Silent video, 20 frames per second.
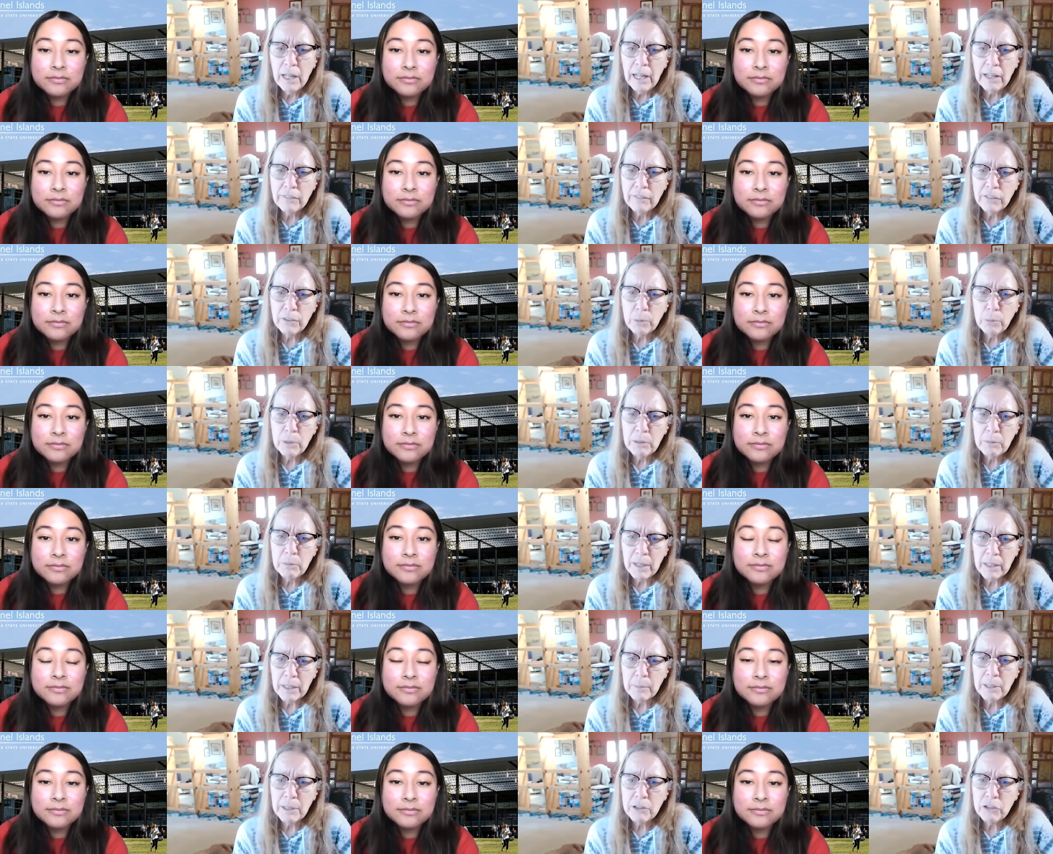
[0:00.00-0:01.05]
Speaker 1: And so we
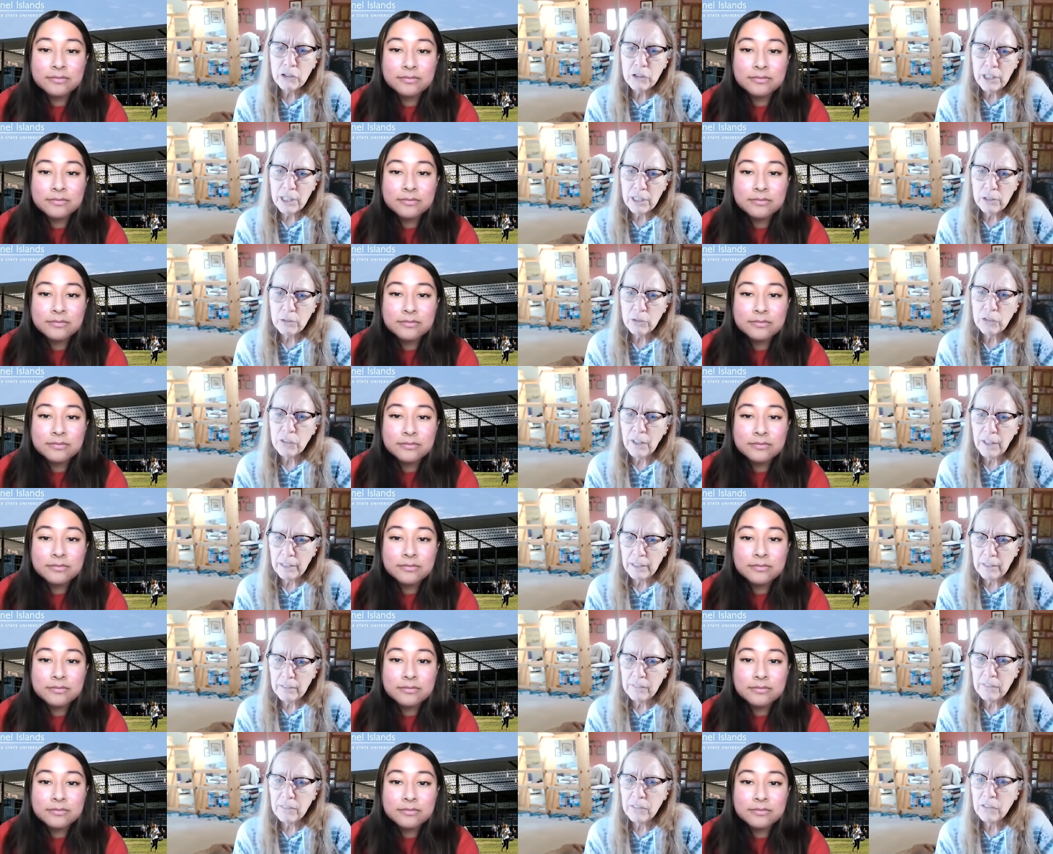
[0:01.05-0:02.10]
recommend you get your
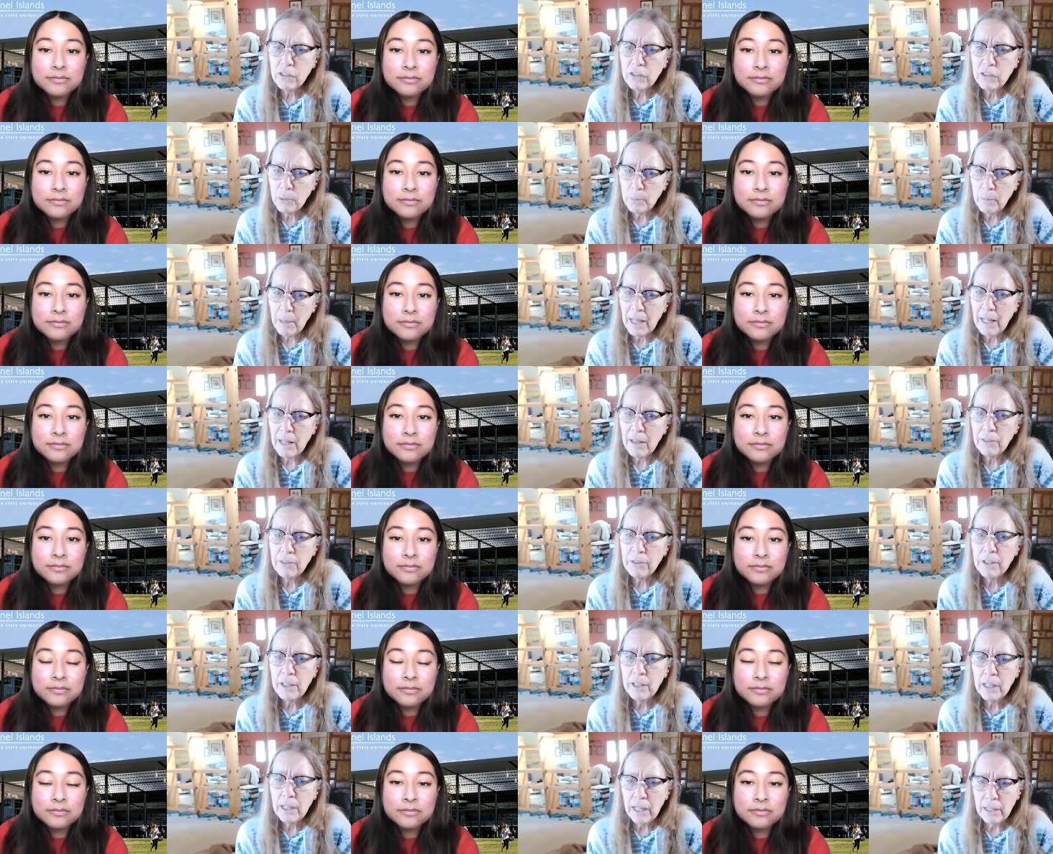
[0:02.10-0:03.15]
sciences and your math
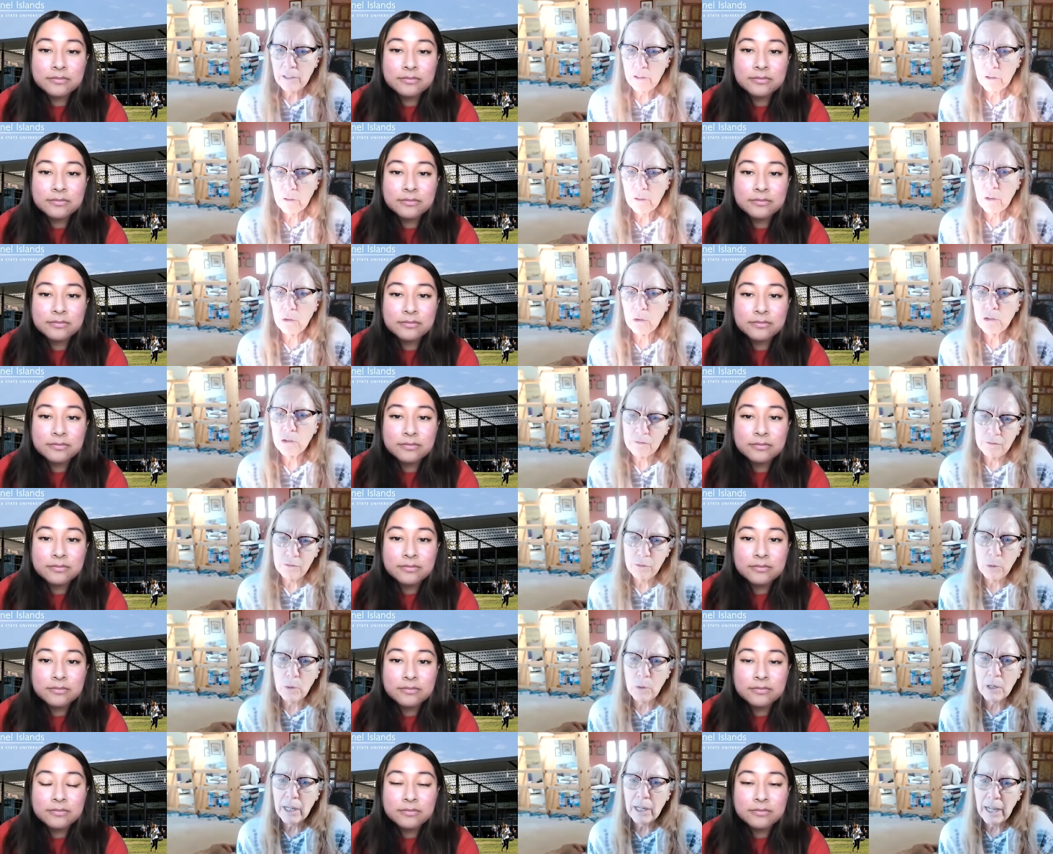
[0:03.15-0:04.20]
and your golden
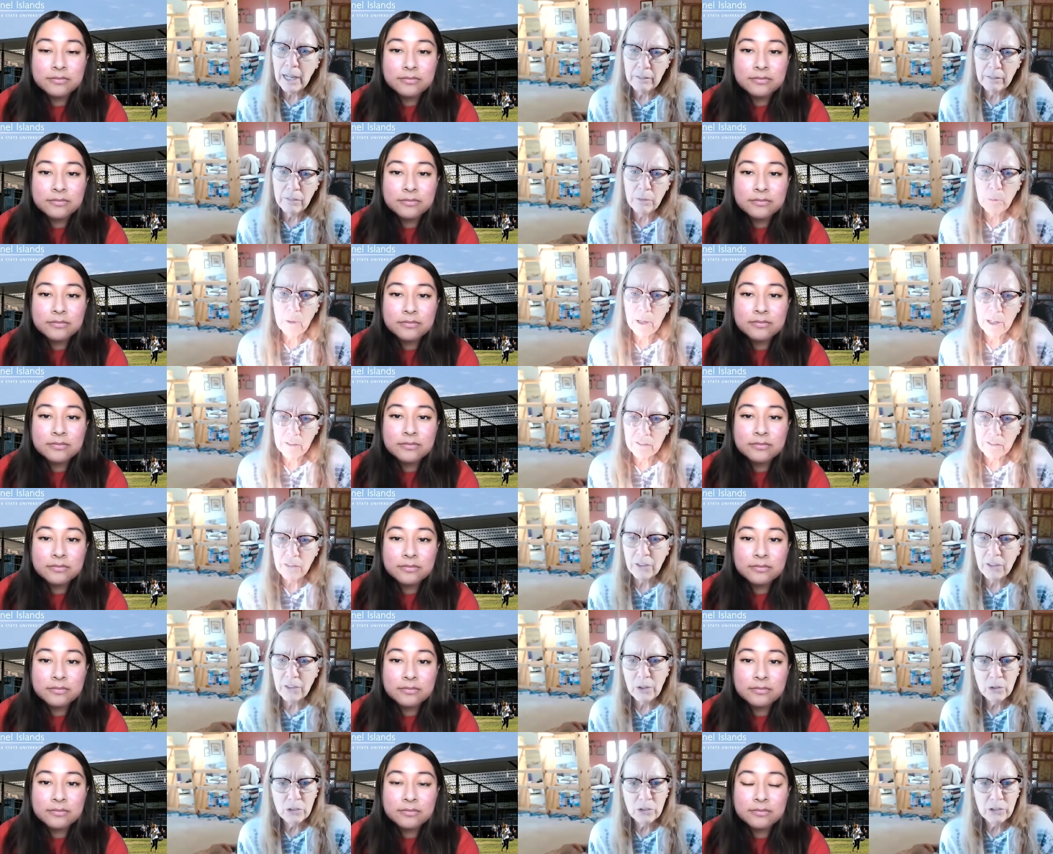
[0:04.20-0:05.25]
four out of the way. So
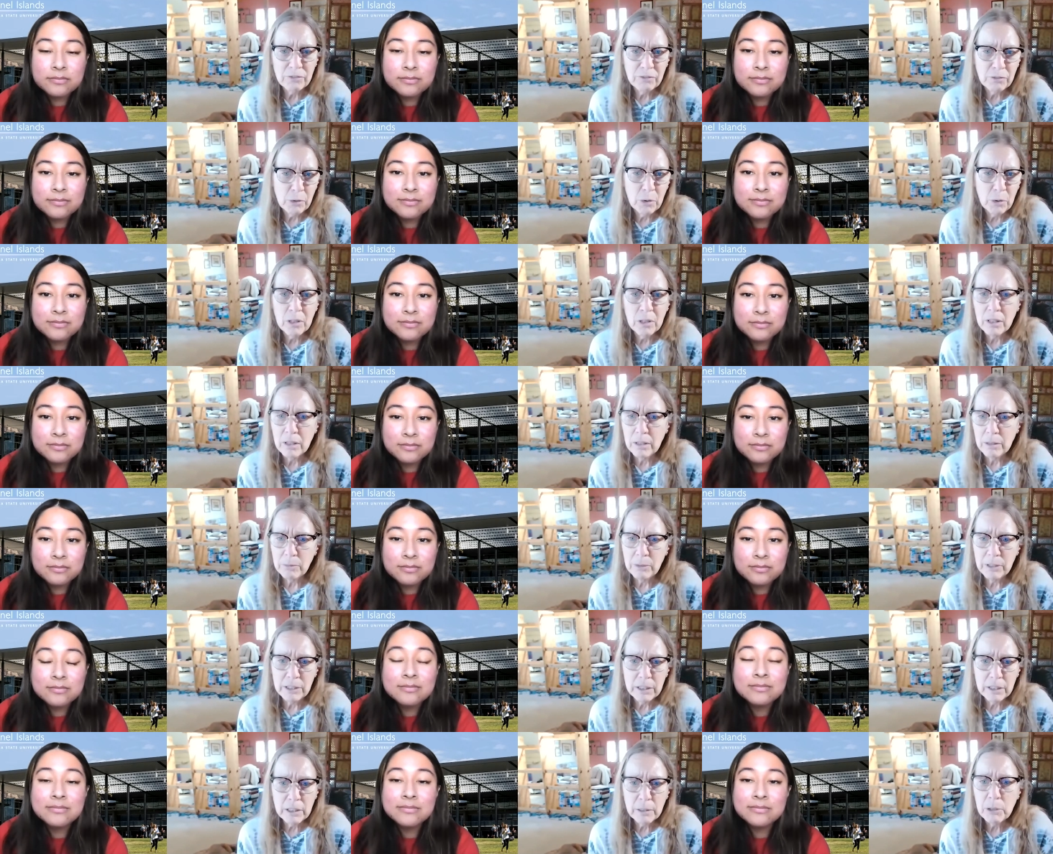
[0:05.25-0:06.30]
the golden four are
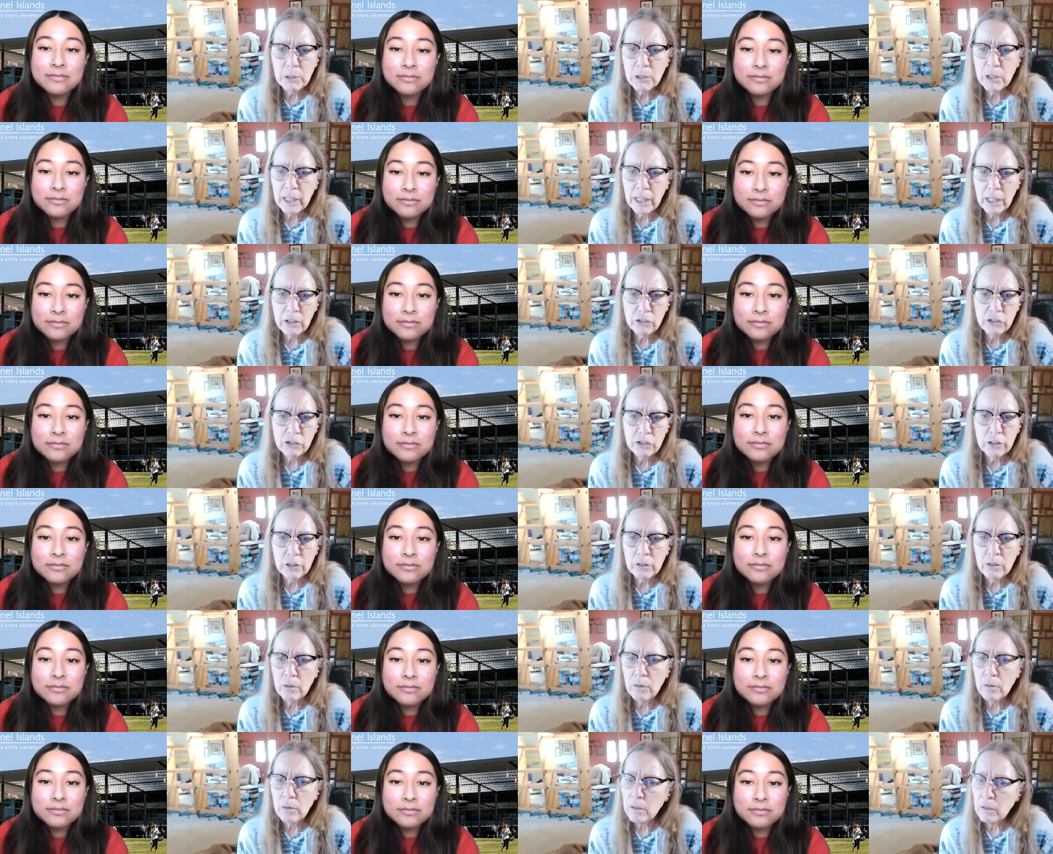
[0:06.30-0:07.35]
written
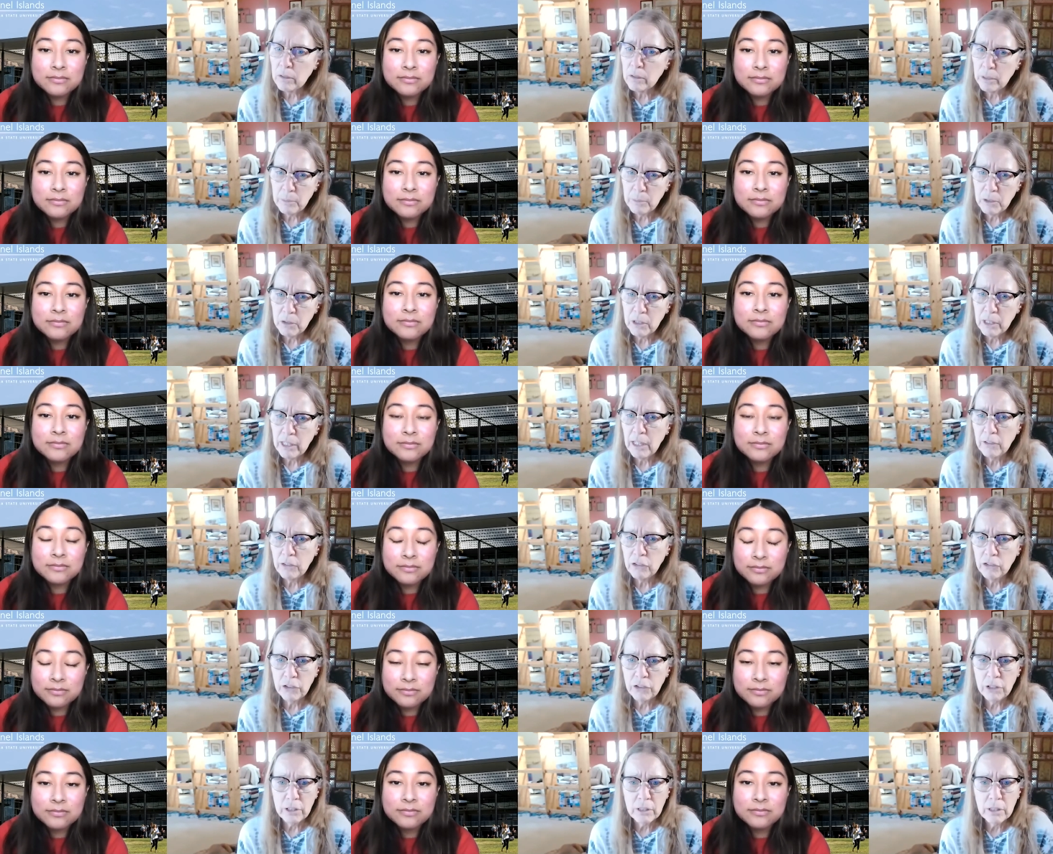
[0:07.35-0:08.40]
communication, oral
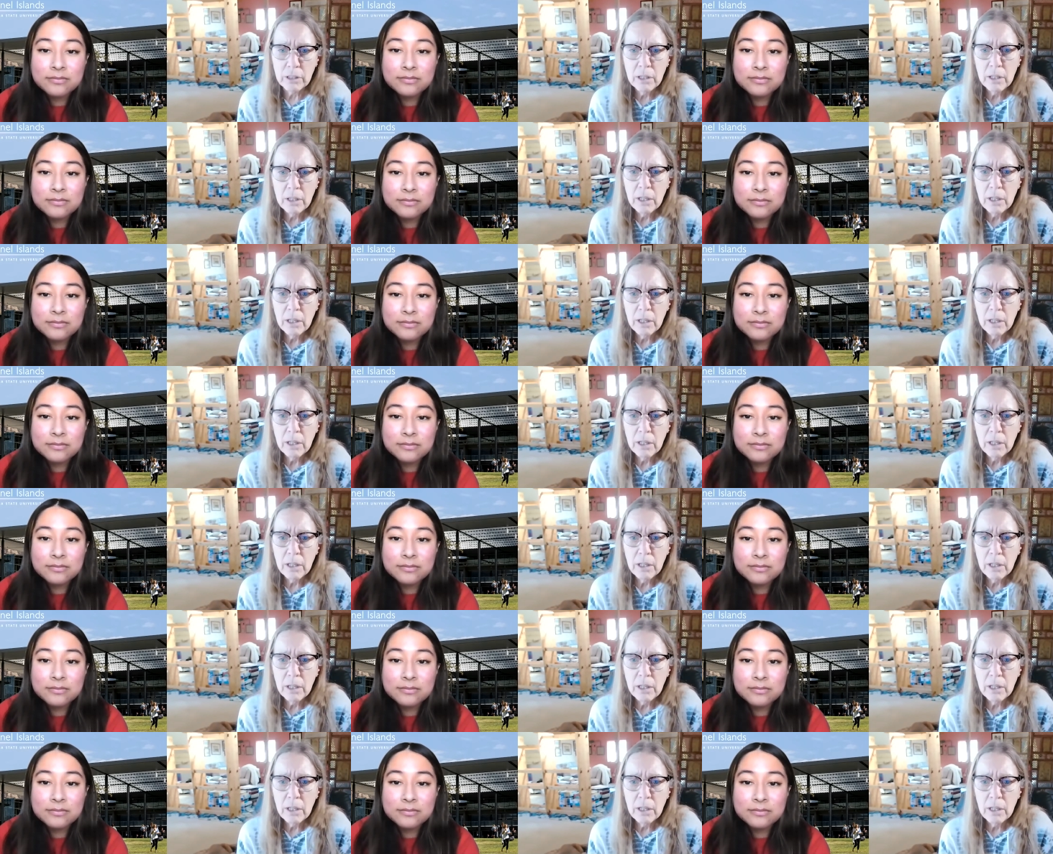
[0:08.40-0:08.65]
communication.